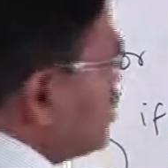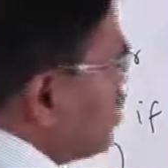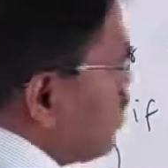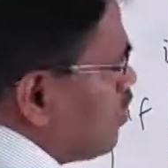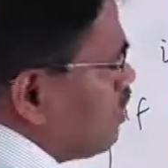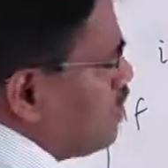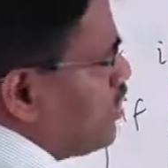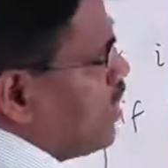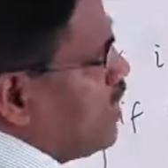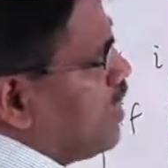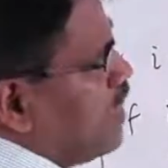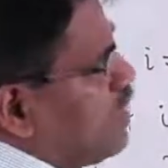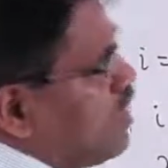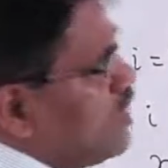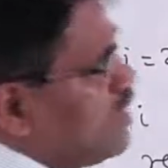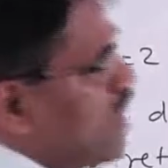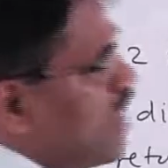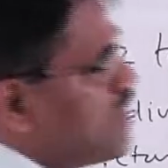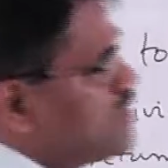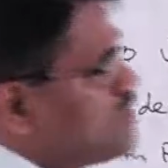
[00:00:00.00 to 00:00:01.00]
so
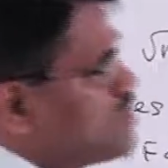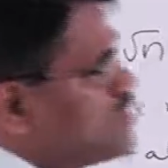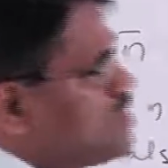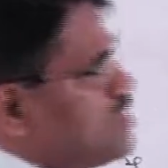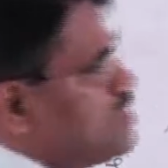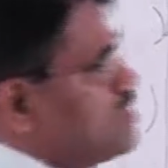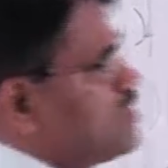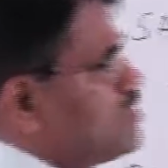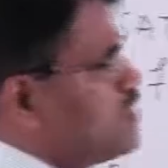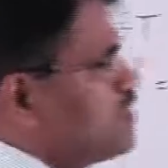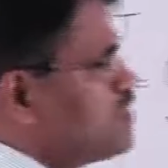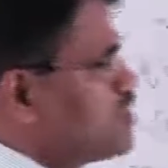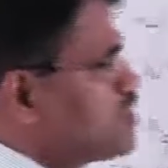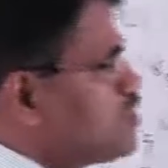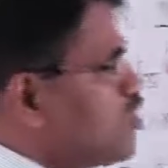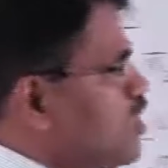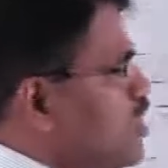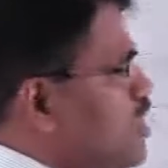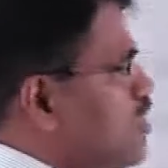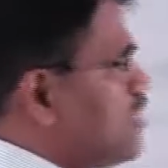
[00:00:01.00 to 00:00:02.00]
that's the
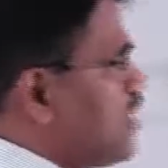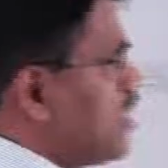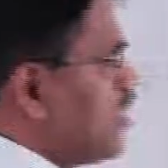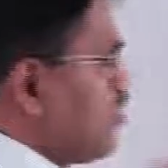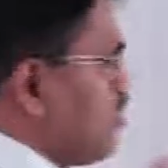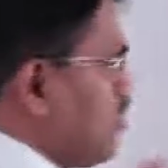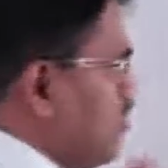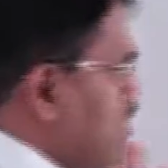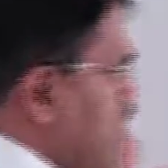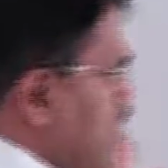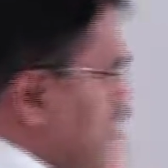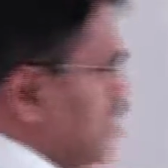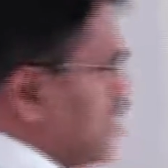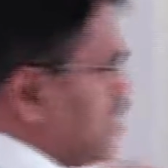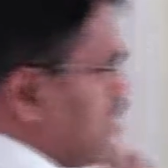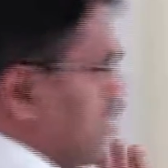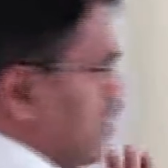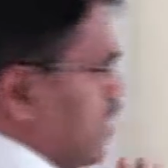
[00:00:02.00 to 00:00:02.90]
story of, about